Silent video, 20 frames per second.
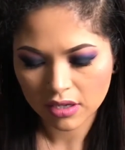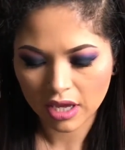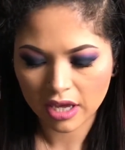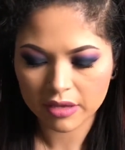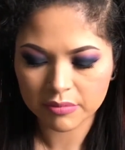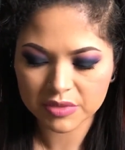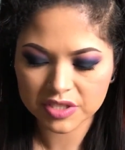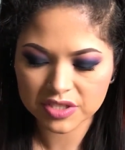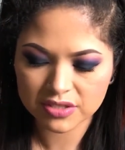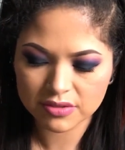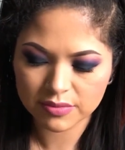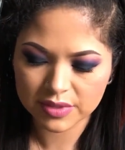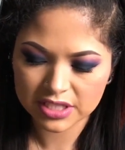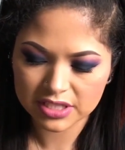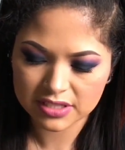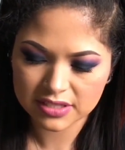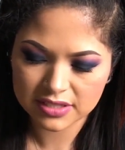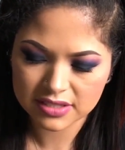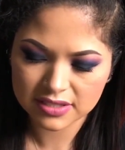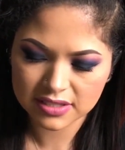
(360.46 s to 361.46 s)
I'm assuming
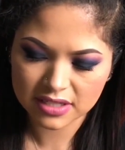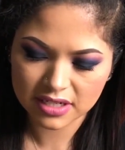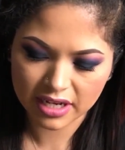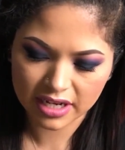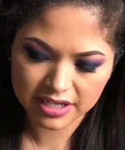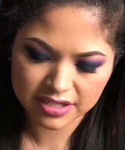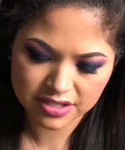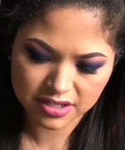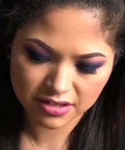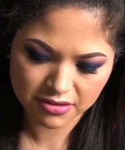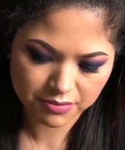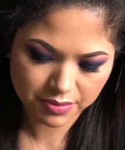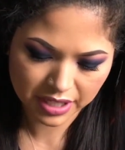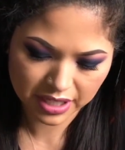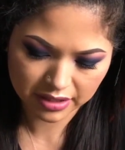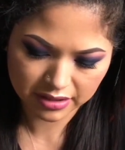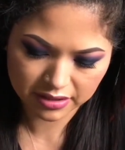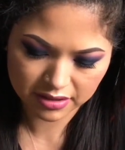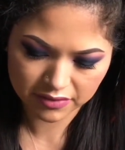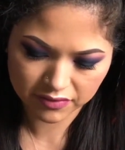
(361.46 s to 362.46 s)
this is an eyeshadow
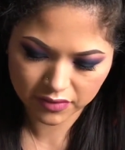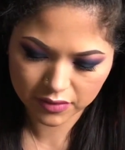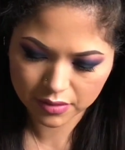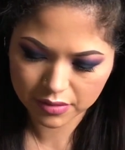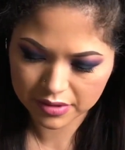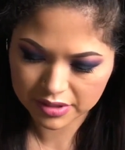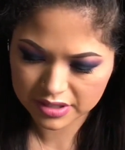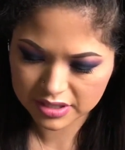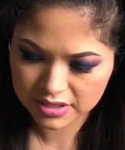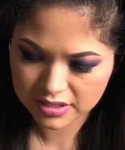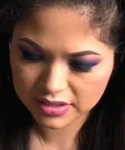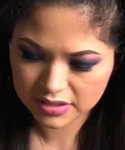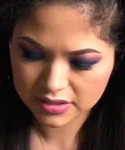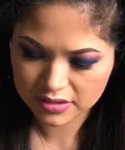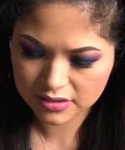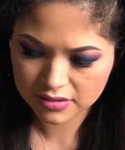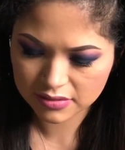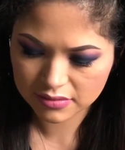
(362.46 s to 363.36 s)
palette, of course.